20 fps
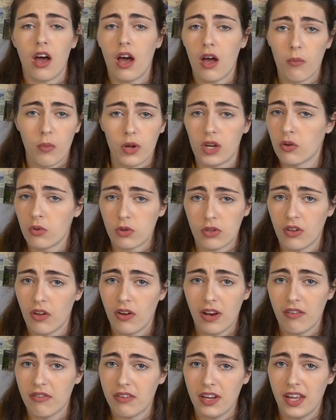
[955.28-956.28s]
I would
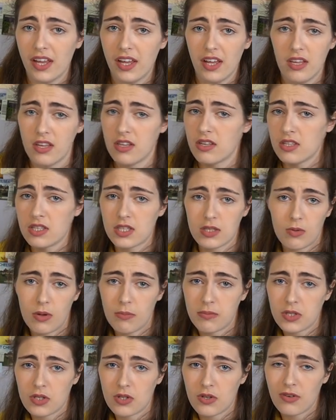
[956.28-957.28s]
also love to hear.
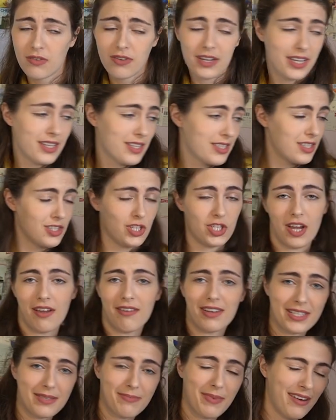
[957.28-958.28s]
Swap stories,
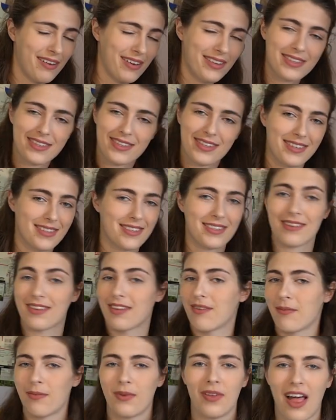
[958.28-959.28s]
share experiences,
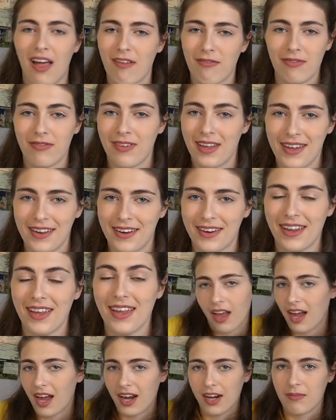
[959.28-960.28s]
we'll have fun.
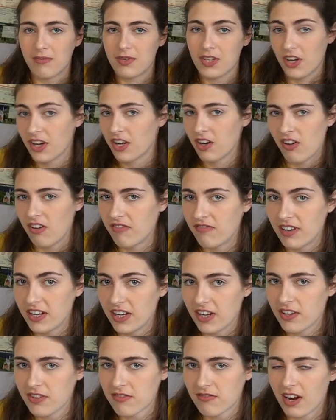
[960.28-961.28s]
And I'm doing a lot of
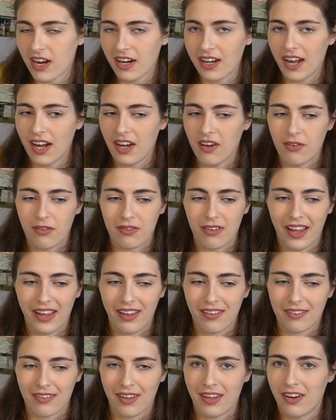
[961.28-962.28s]
videos right now,
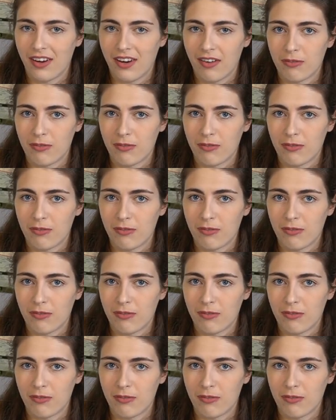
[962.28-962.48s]
like I don't